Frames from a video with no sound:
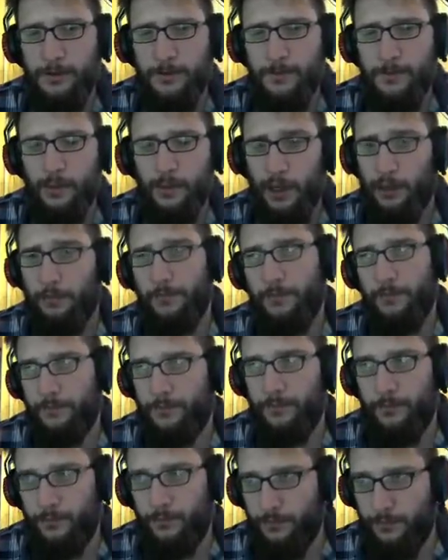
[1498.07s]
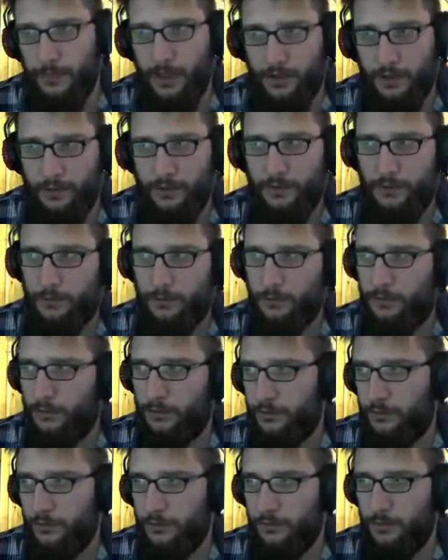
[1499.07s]
Well, it's
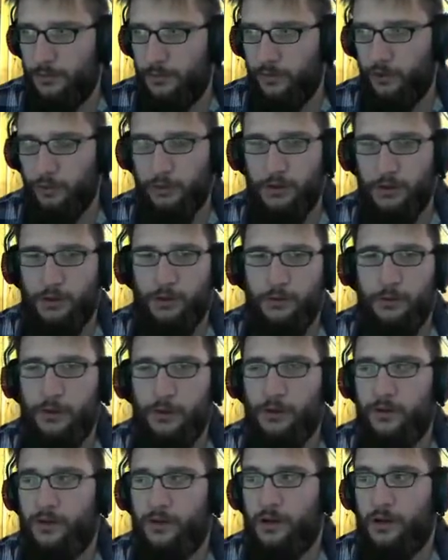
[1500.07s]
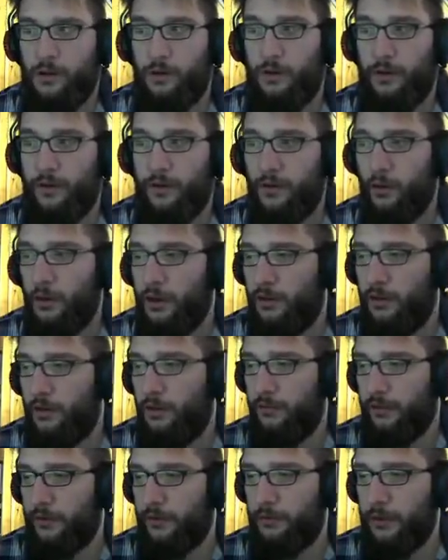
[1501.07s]
stupid talk because I know he's going to
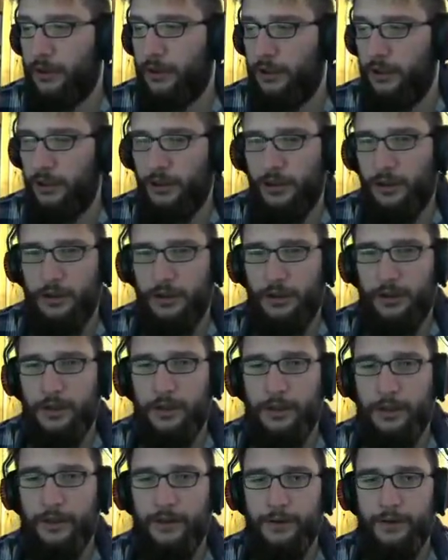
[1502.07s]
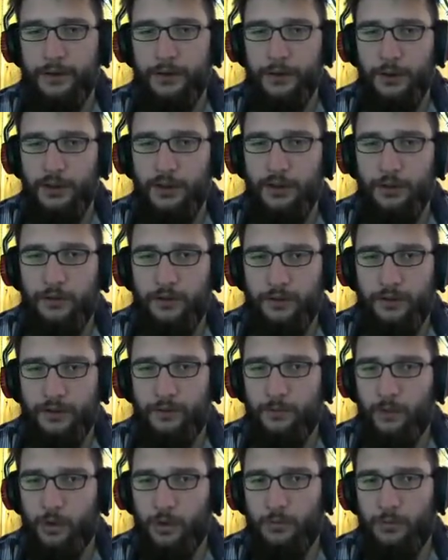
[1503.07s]
give us money, and he's going to give us
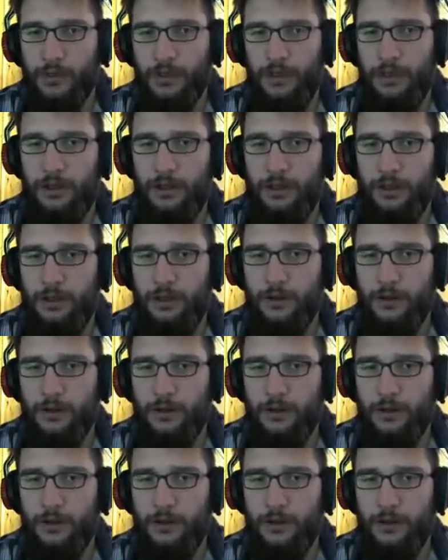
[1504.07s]
more money